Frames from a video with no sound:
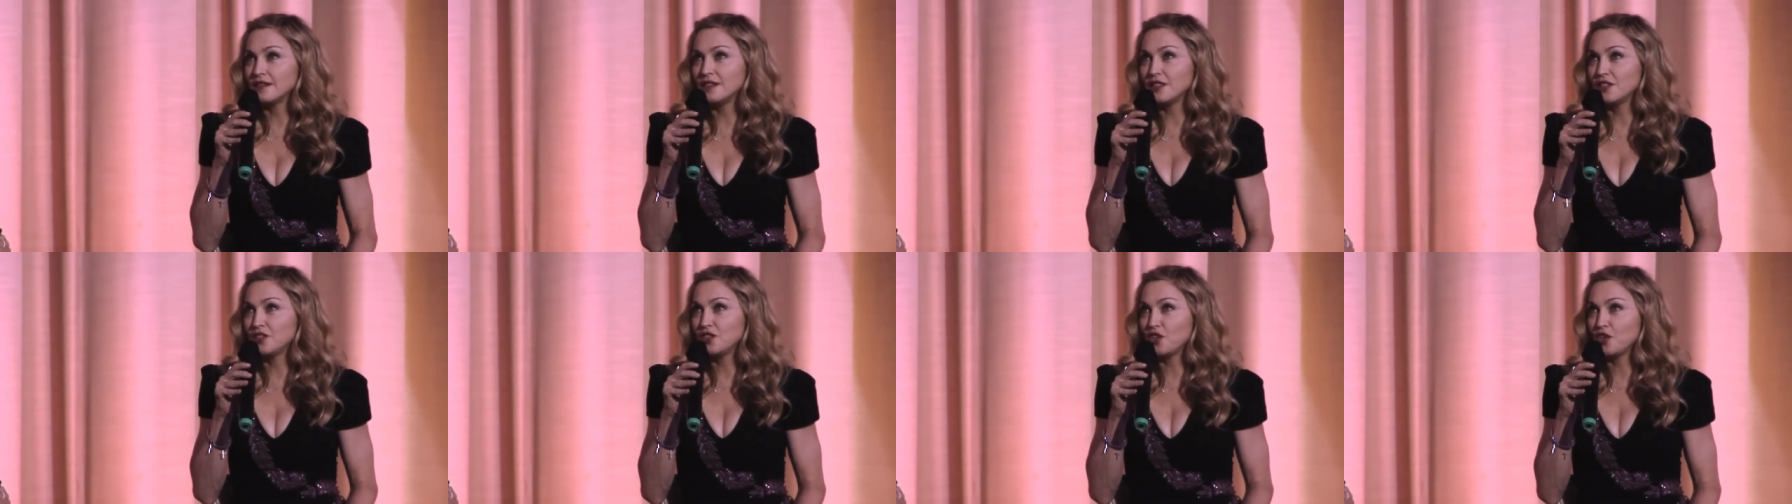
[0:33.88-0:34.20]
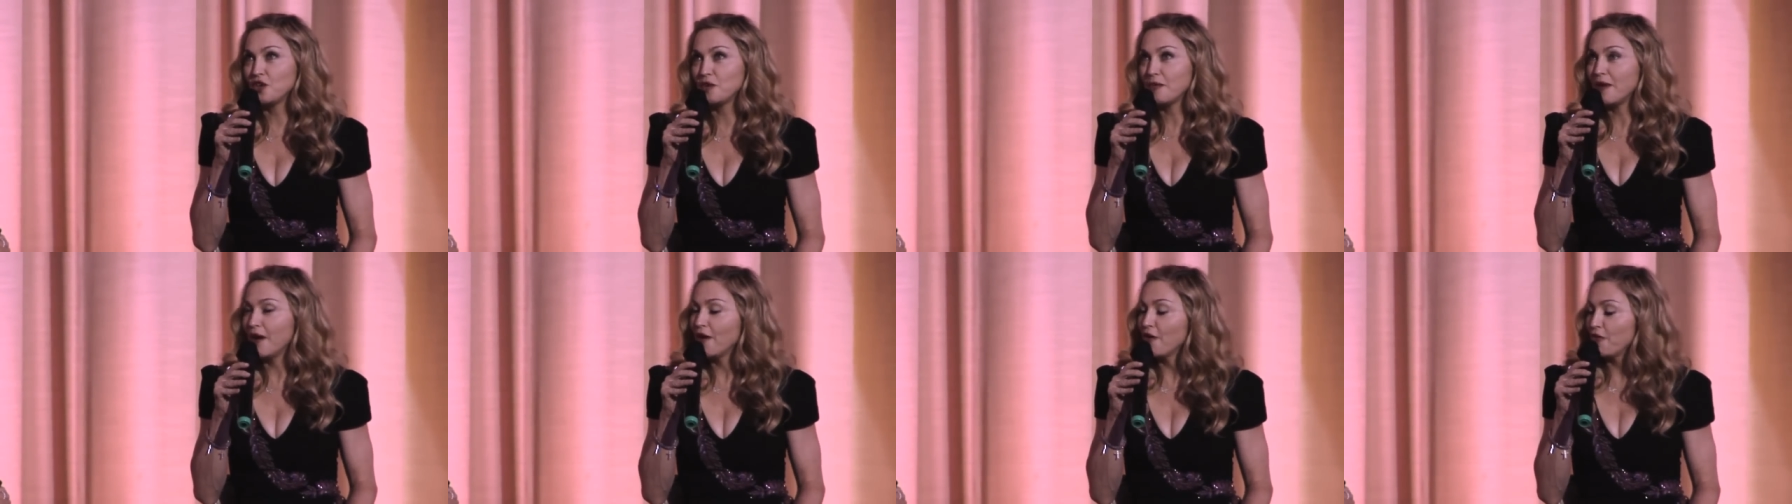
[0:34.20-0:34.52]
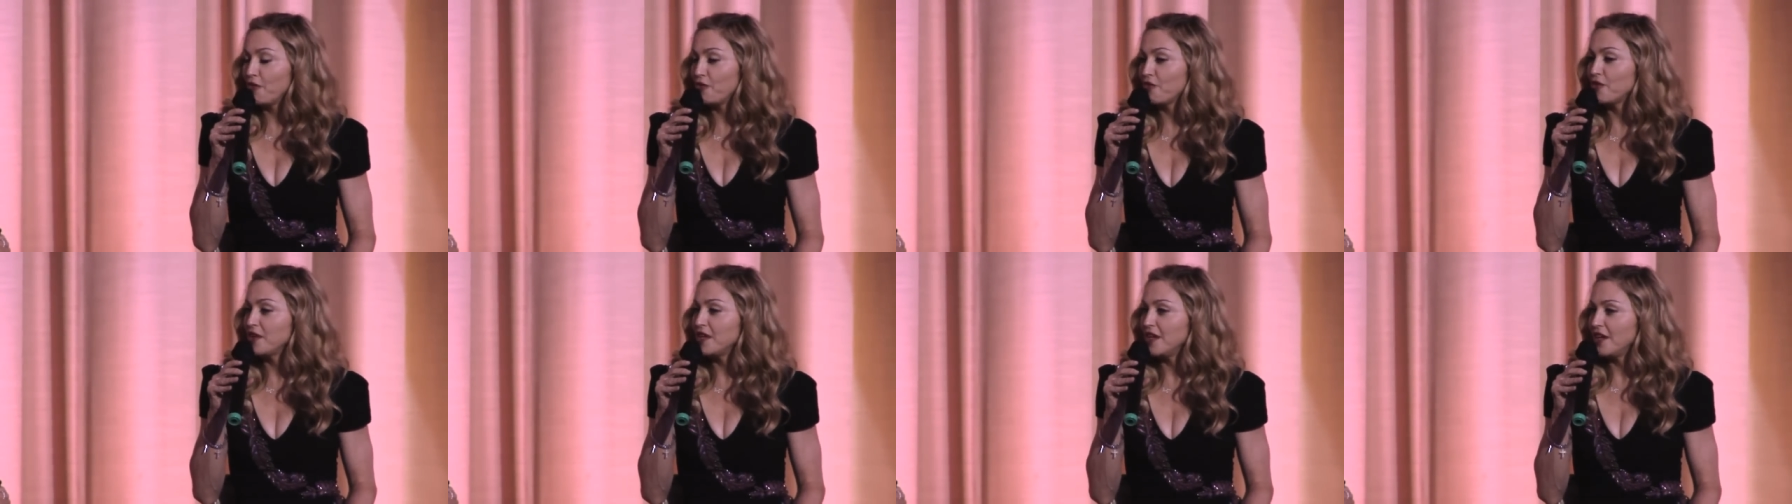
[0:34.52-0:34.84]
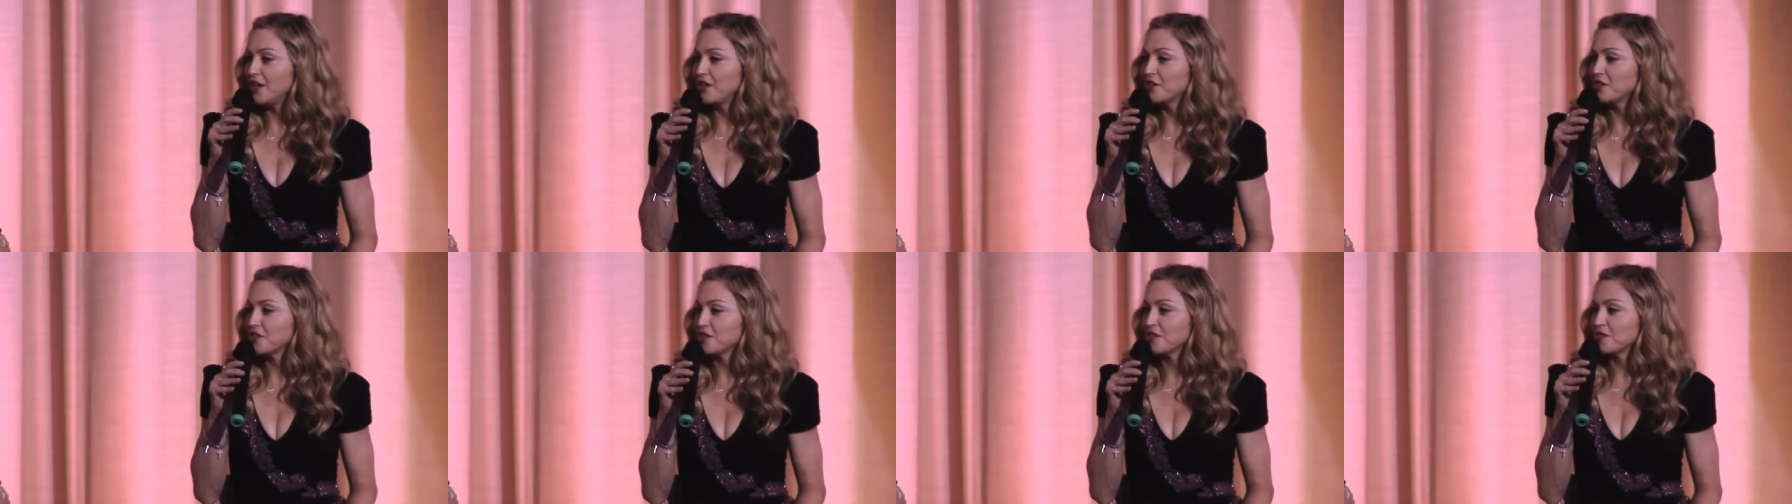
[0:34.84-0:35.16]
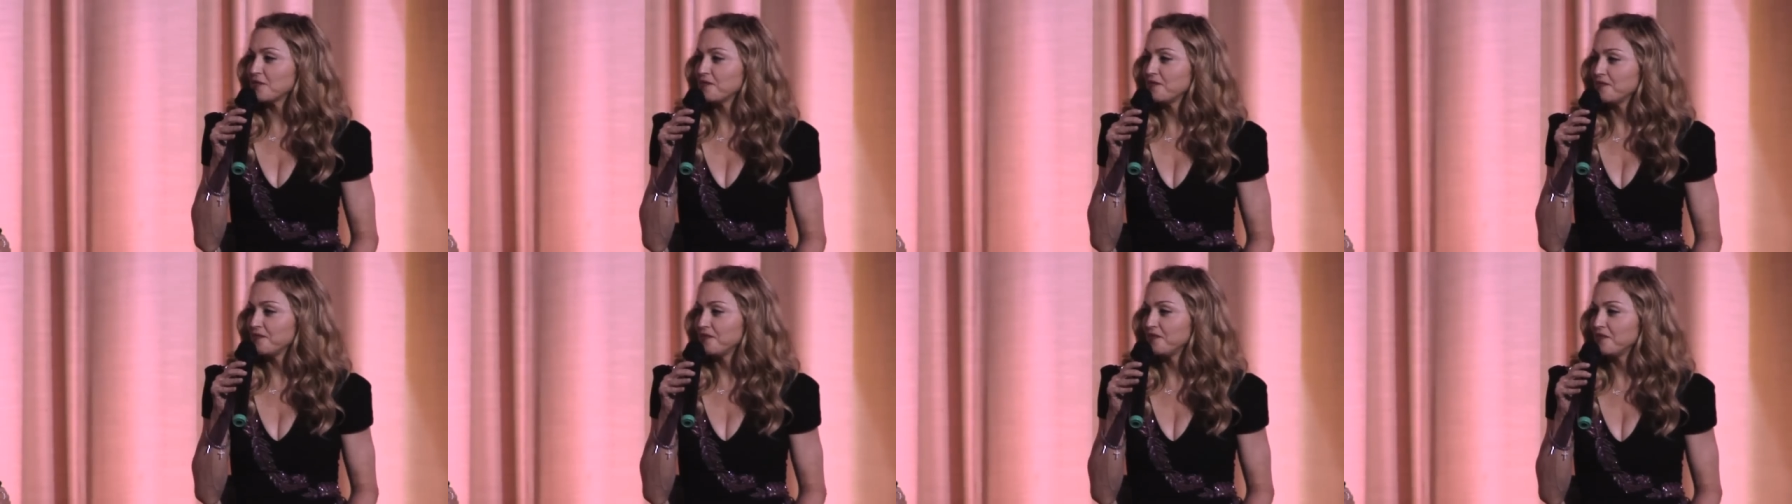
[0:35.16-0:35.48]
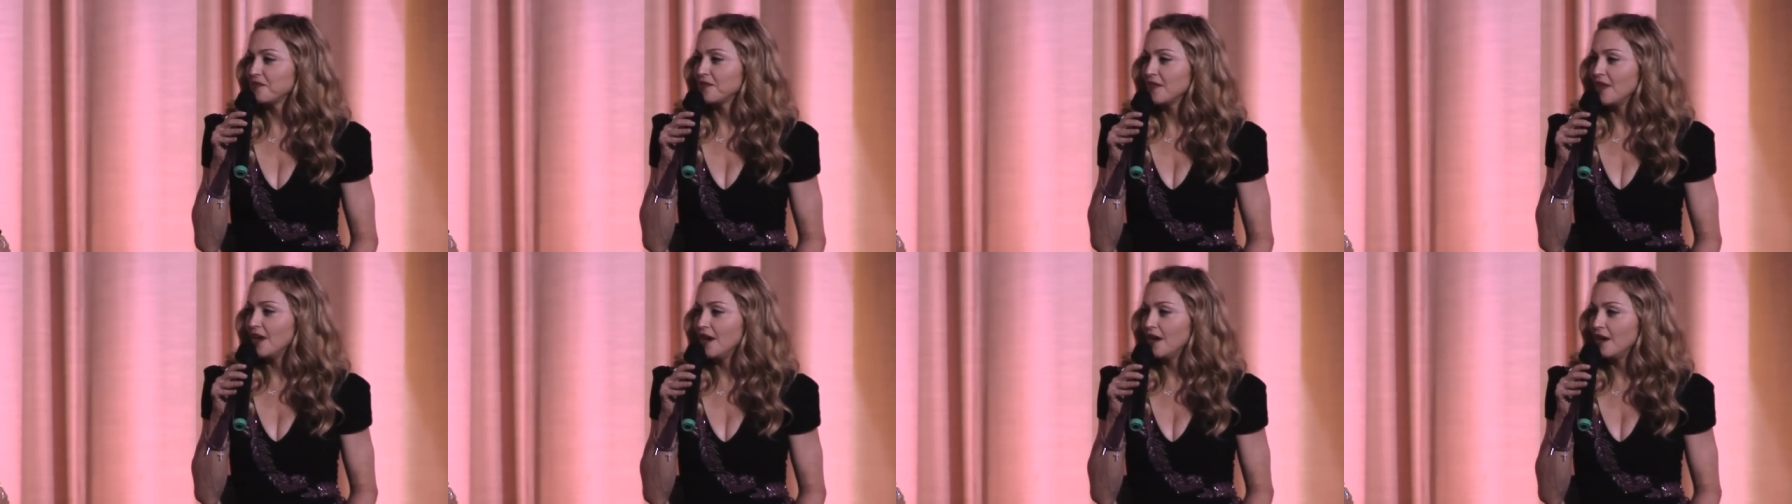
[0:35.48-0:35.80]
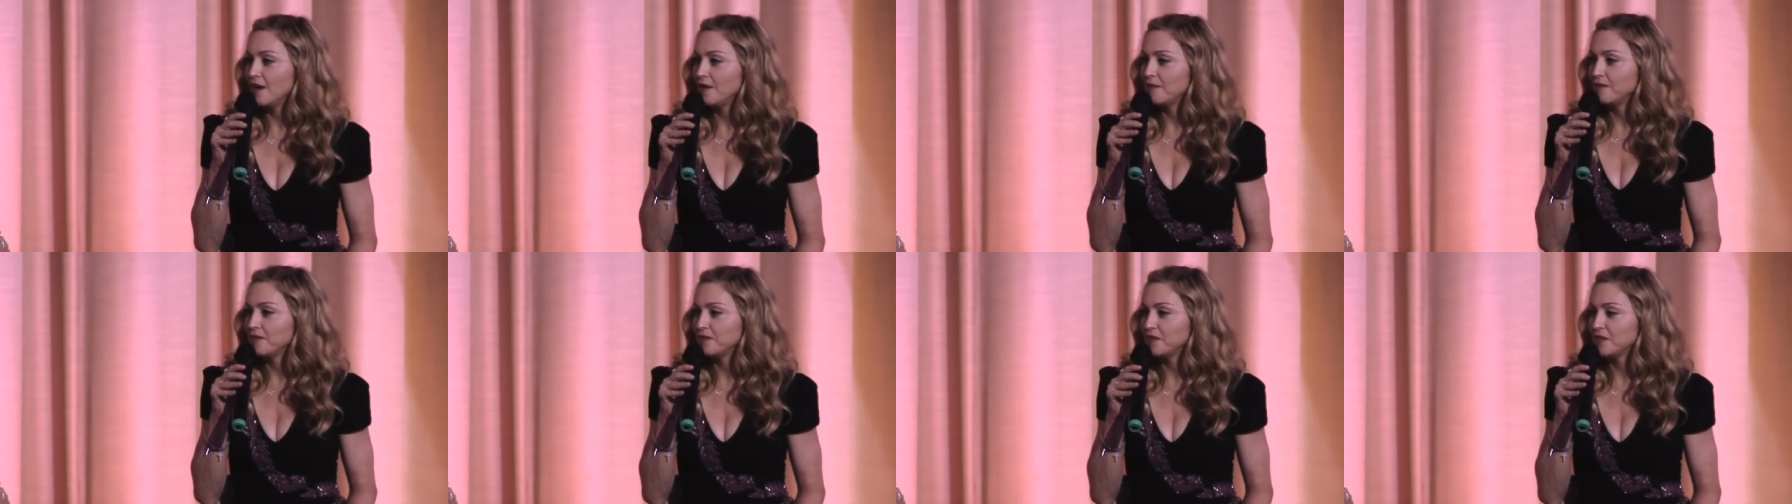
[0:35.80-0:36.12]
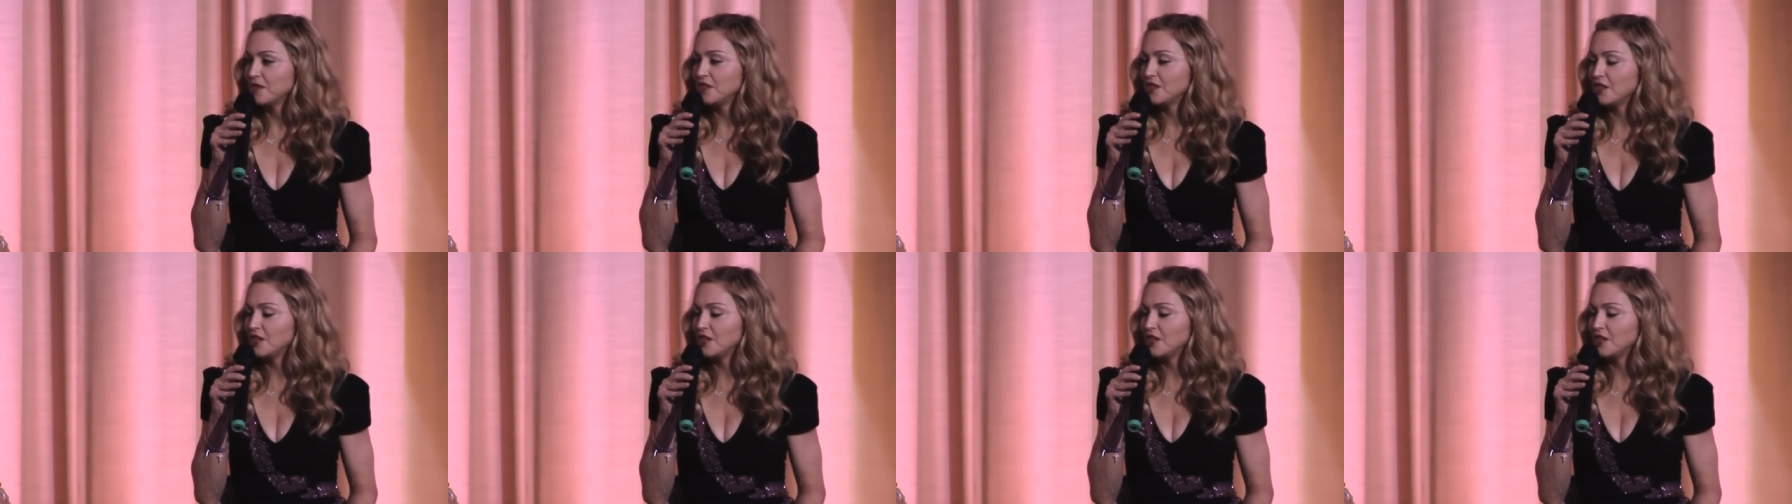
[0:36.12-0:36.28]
it took about three years um,